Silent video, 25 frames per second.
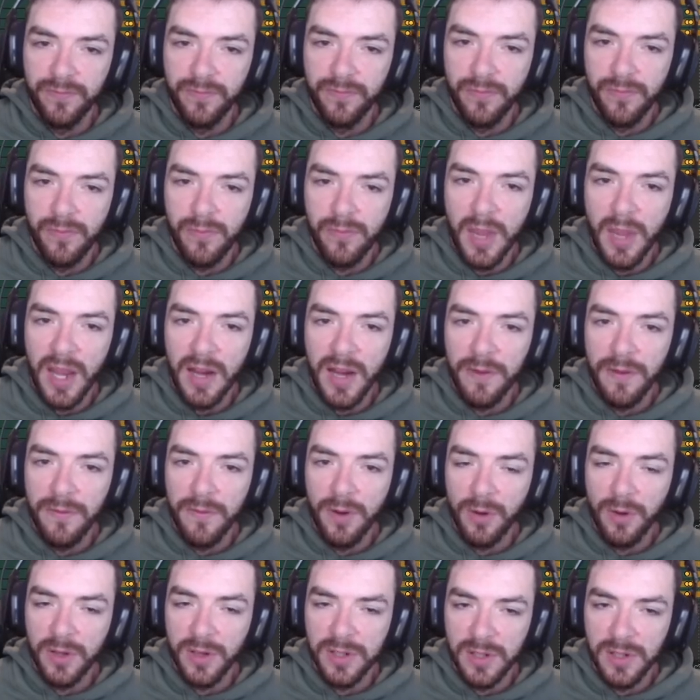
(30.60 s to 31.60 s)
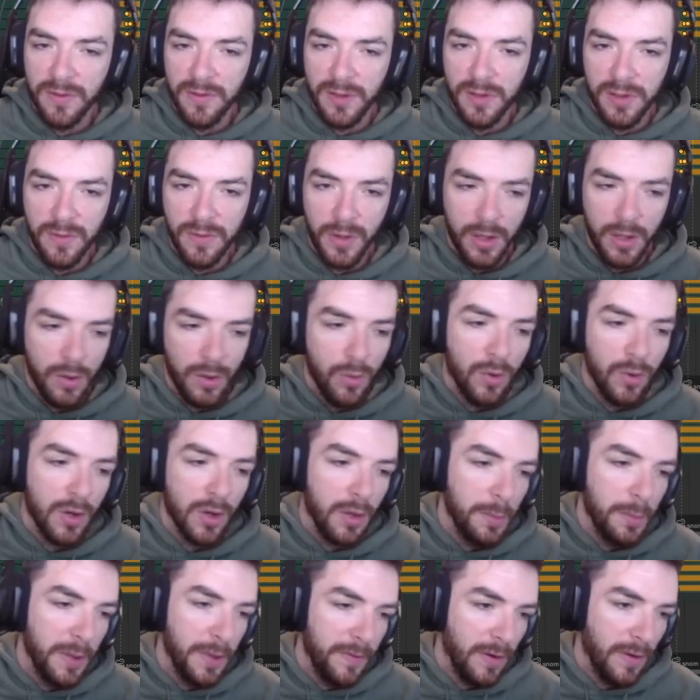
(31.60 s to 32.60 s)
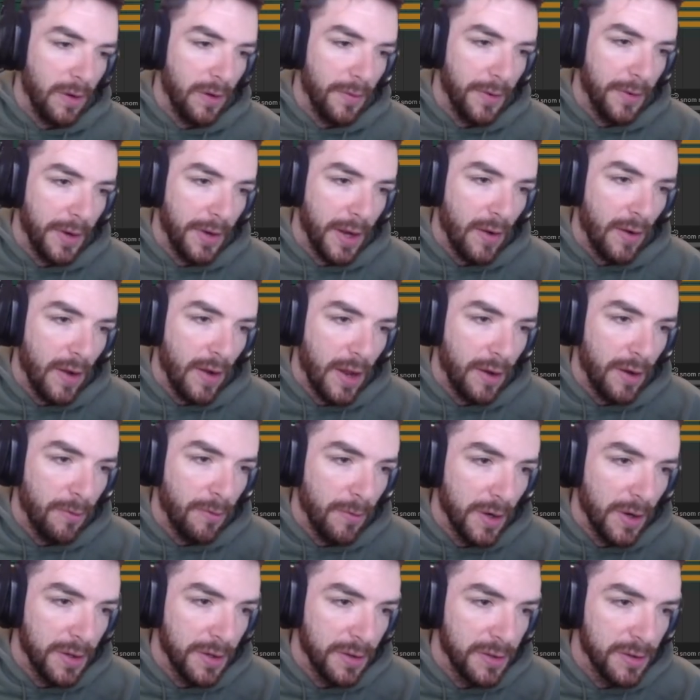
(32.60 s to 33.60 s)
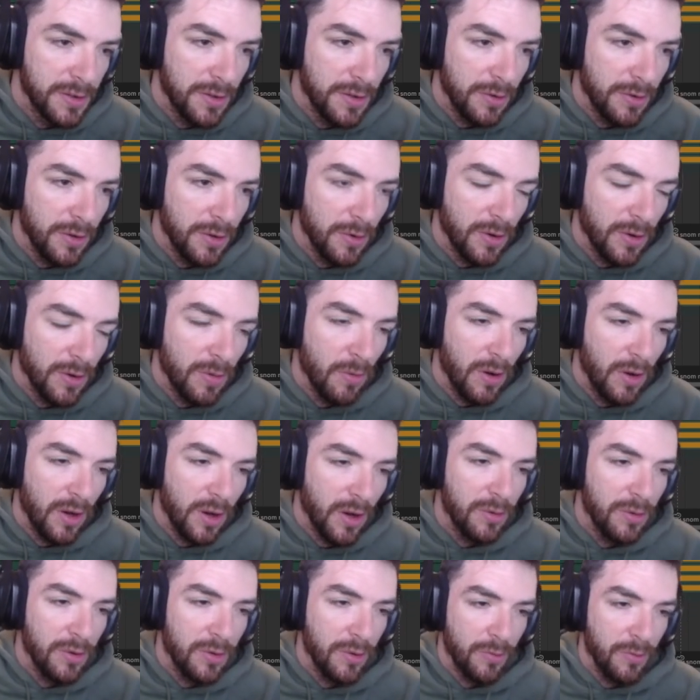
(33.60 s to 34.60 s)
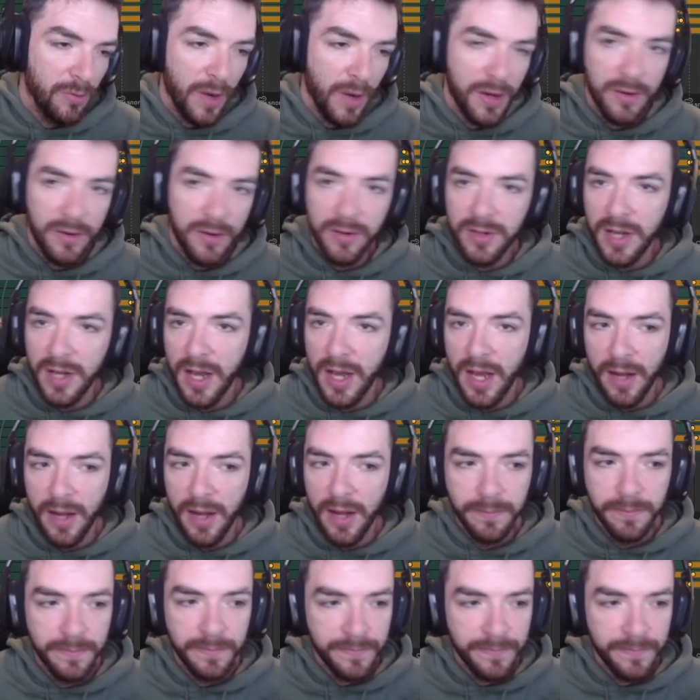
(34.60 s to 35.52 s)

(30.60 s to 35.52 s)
main focus of this video, we're going to be figuring out how to render. So you're going to want to go to the render tab.